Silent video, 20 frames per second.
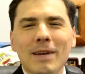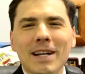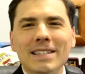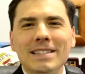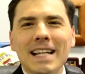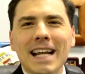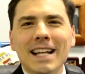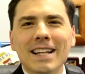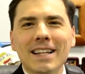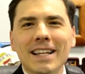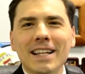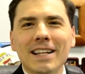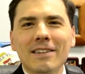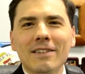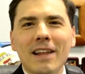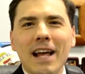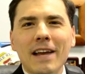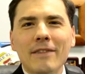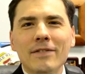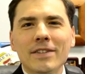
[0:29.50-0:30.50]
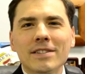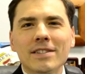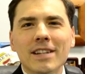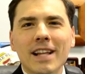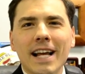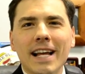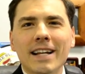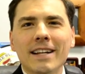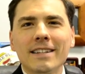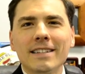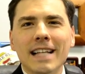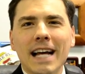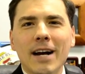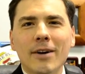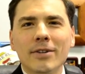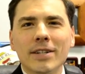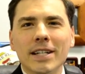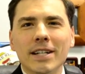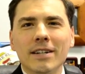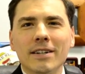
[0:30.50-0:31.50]
daily life is like
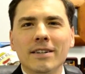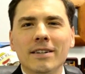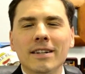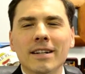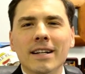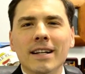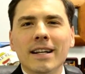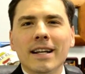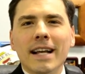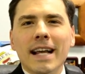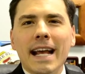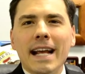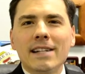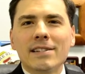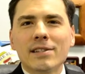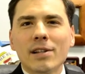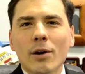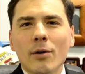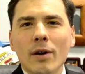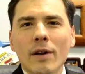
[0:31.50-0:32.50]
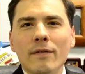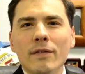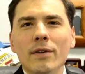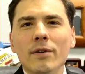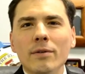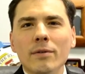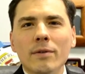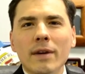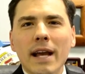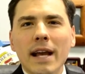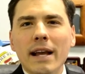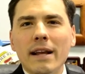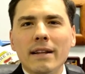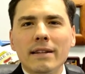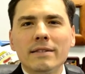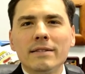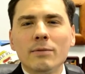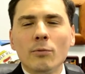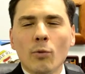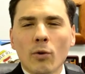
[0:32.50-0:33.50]
down here. And so if you
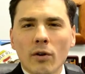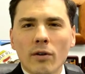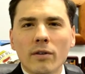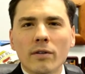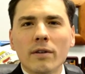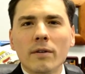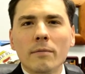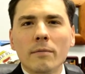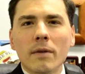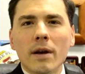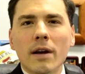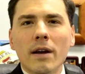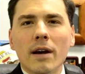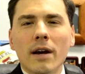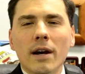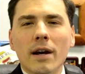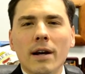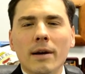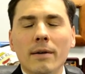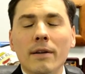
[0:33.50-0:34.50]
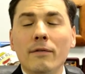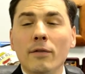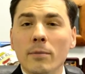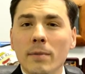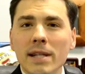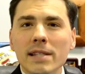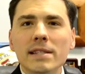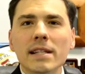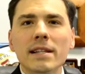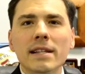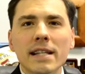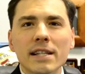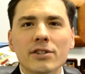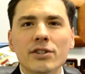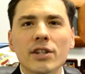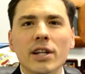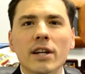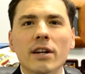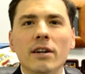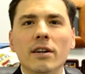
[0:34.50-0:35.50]
missed it
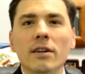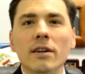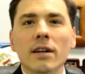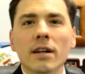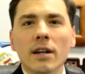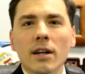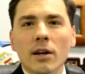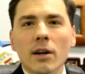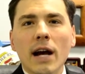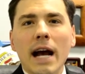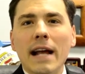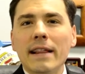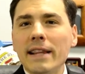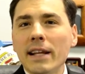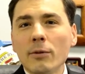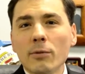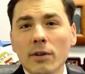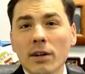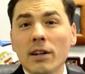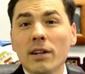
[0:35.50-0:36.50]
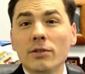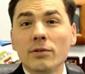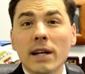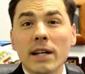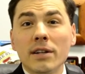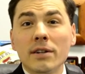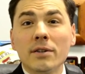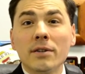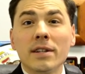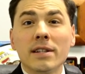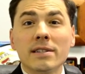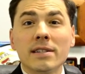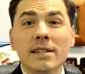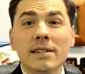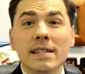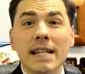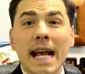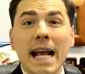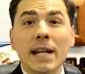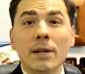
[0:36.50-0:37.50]
this year, I think we're going to try to do this as
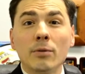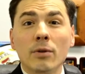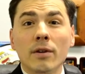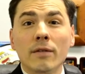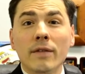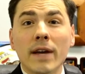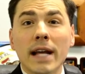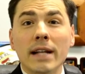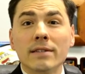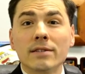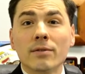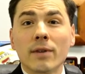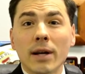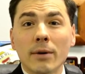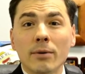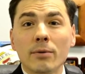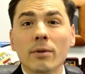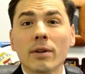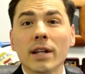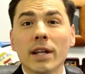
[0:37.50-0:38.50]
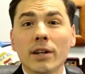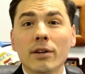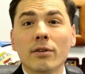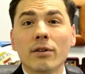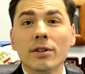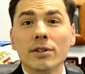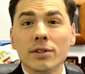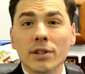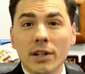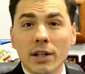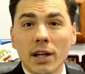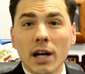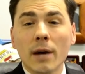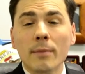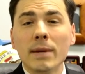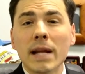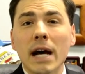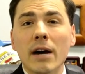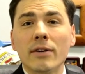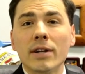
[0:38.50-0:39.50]
an annual event. So I would really encourage you to
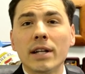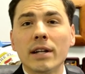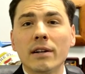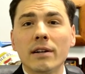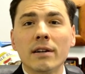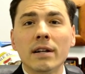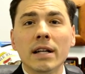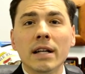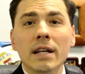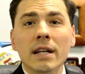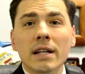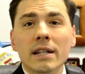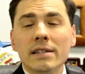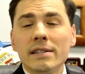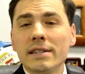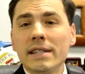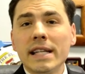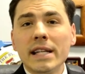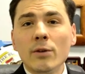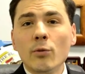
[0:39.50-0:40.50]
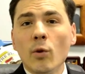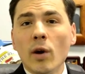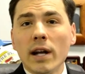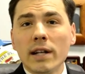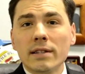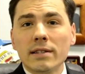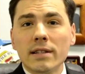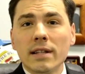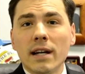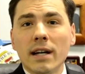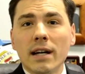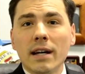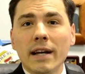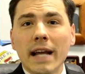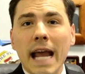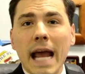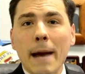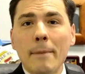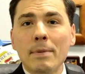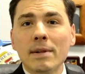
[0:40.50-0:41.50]
come down here, see what
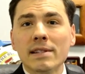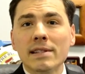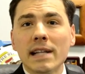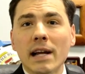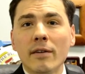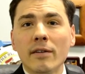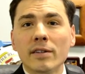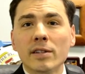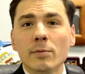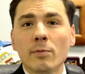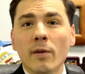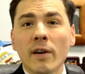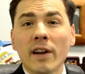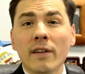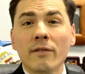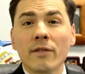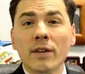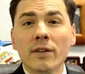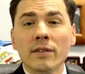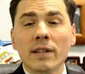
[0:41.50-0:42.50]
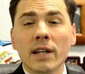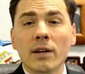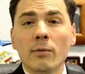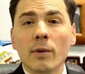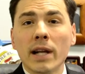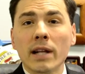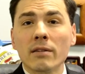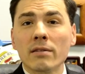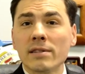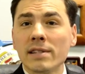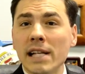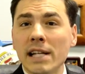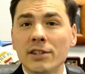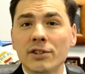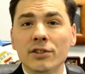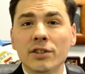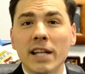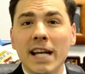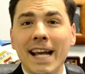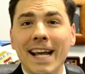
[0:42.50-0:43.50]
happens down in Springfield on a regular
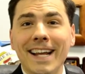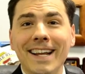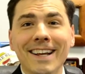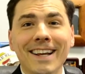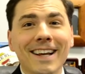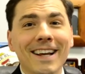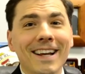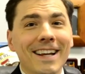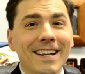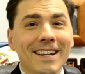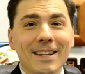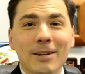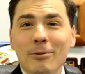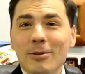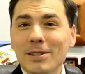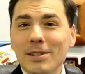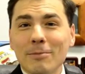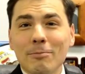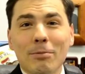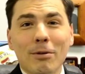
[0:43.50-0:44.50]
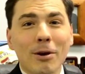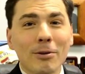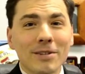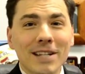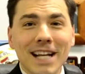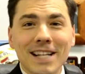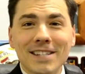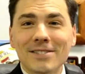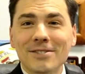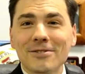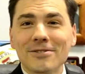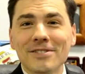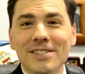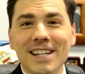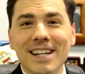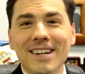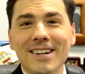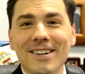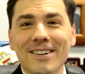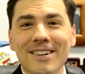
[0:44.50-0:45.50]
session day. There were some protesters
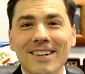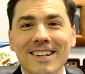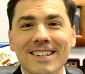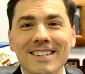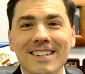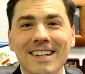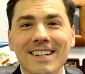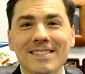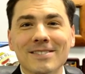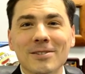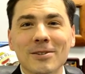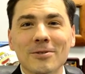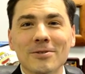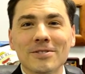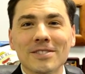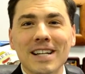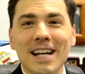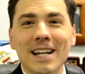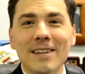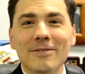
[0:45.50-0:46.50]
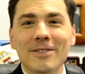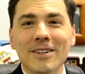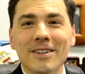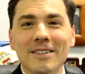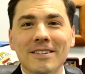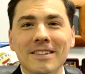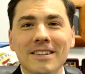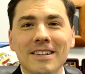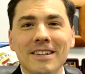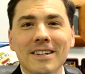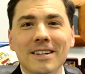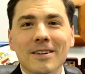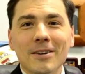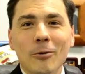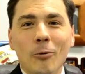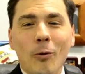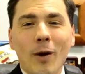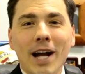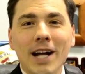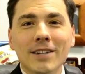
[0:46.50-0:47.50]
here, and so it was kind of a
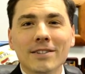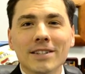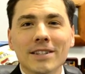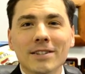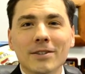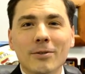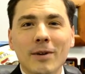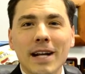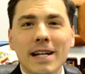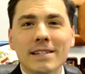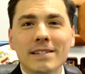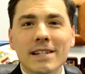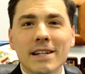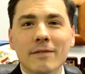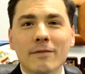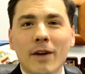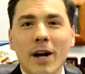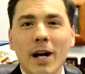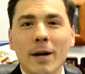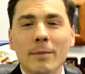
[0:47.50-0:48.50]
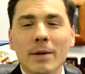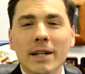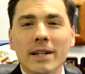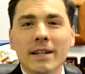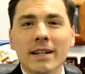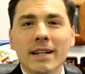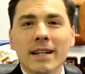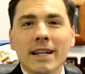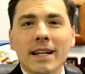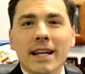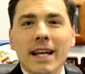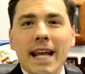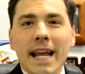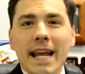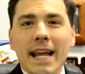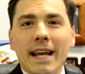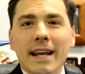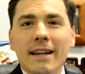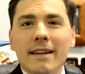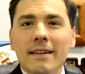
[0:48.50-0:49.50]
wild and crazy environment.
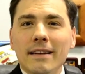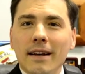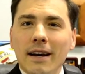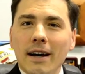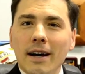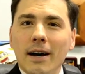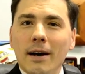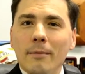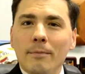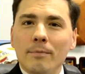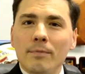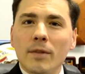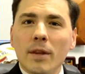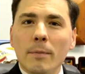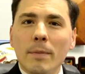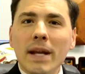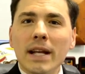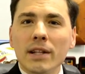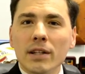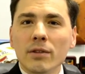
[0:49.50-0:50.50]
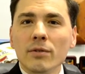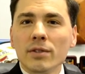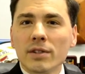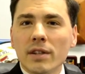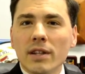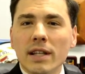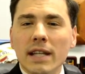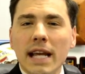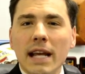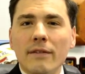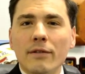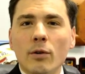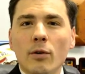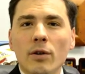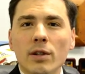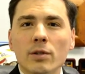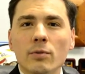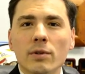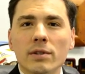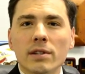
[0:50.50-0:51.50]
And the big news of the day, of
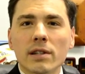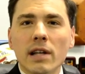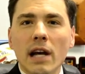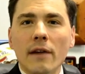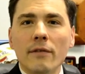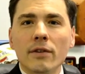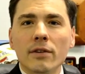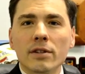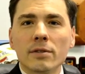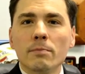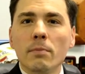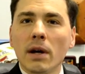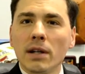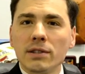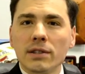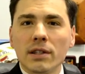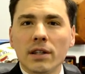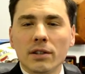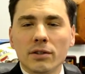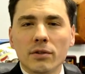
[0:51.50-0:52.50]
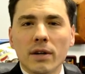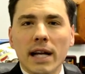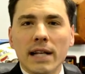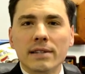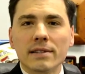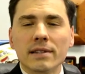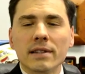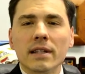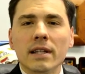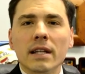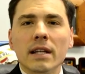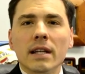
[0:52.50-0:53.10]
course, was the governor's budget address.